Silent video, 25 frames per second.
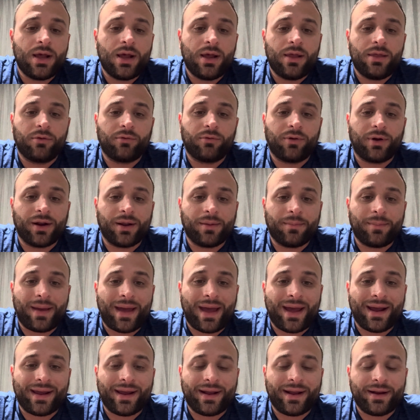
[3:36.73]
the running
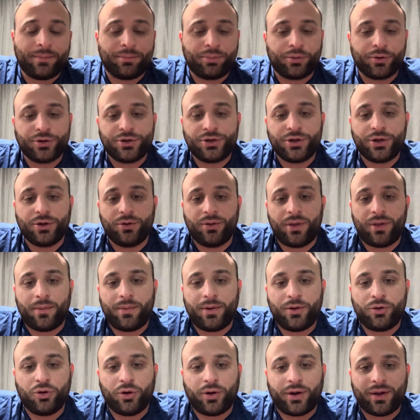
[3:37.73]
back out of Purdue that
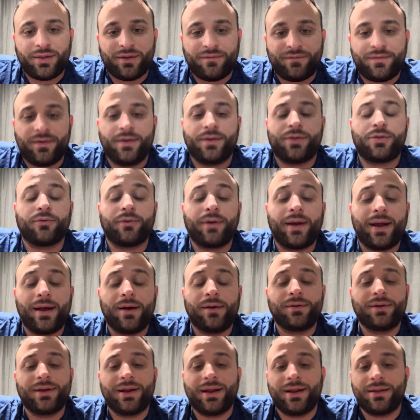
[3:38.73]
we took in the fifth
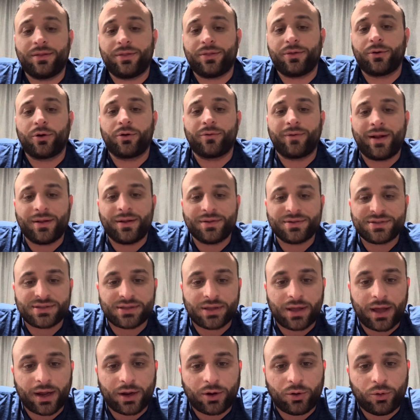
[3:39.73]
round, and third round
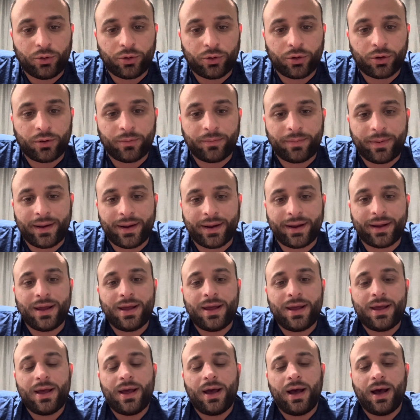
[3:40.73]
slot corner uh,
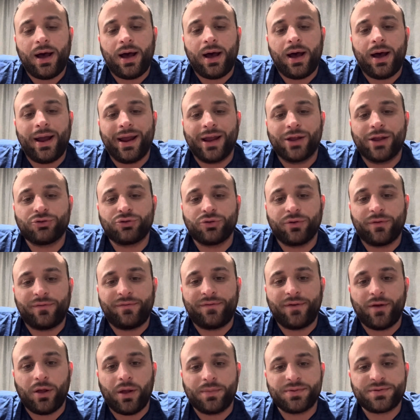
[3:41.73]
Andru
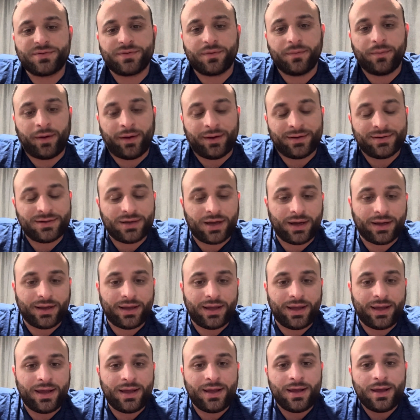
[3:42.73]
Phillips from
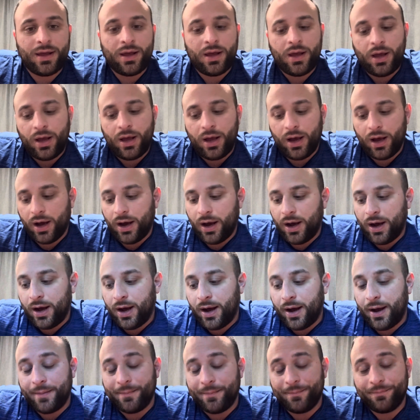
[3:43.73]
Kentucky.
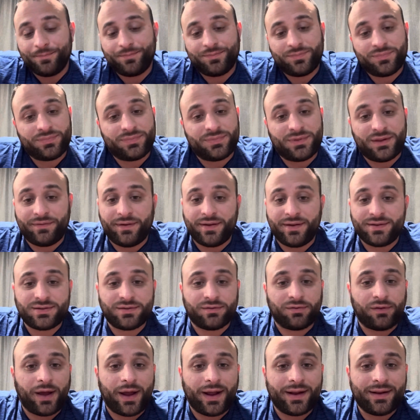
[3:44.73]
Um,
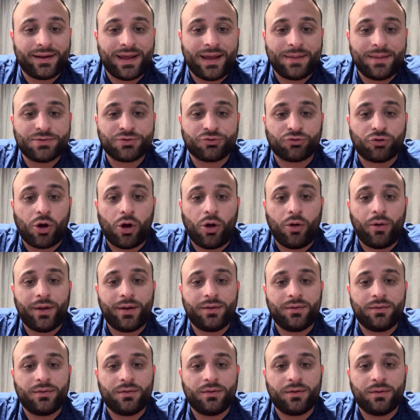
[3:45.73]
defensive line keeps
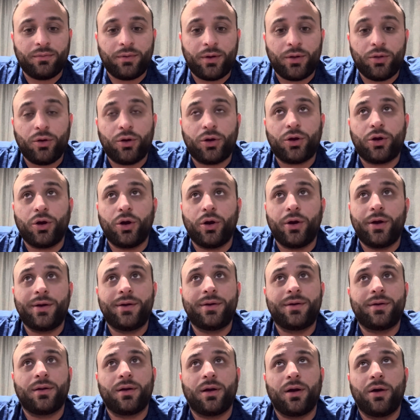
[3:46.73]
rolling. We look
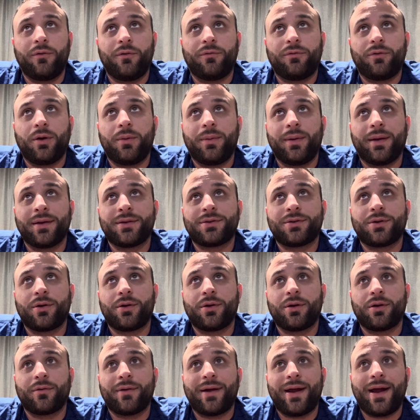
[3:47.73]
good. Hopefully, we can
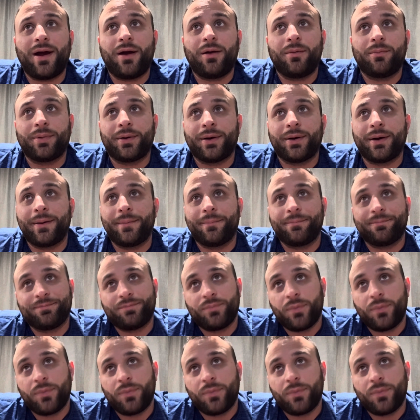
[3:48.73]
turn it around. But